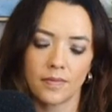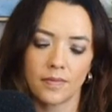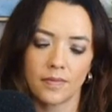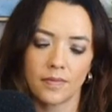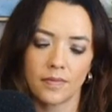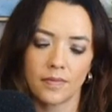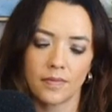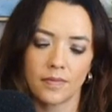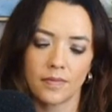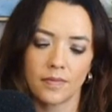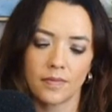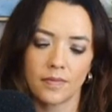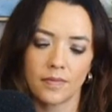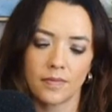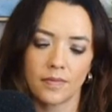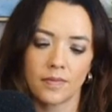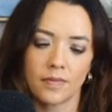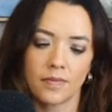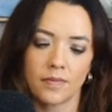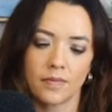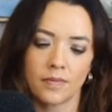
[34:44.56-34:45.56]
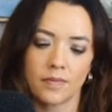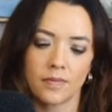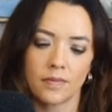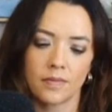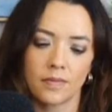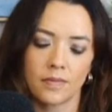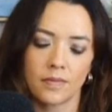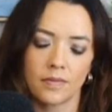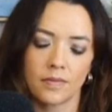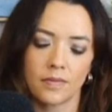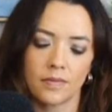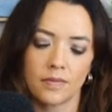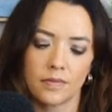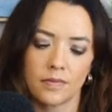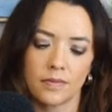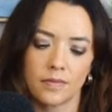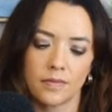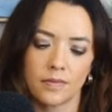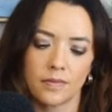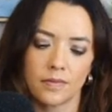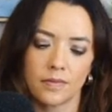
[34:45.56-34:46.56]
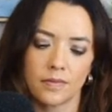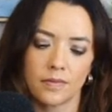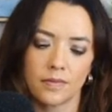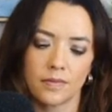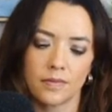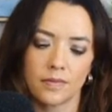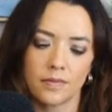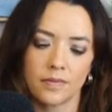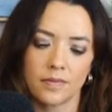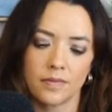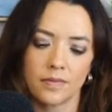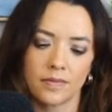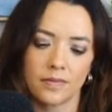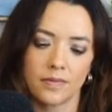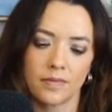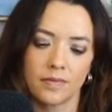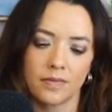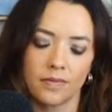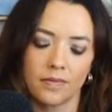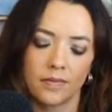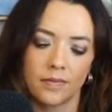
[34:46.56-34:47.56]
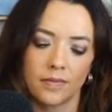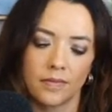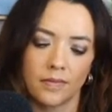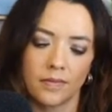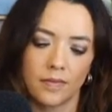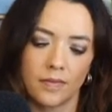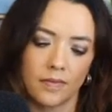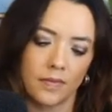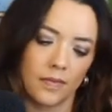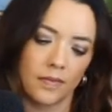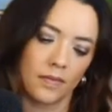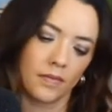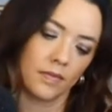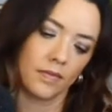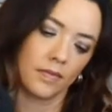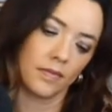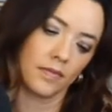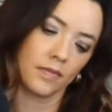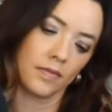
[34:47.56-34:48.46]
No words are spoken by the person on screen.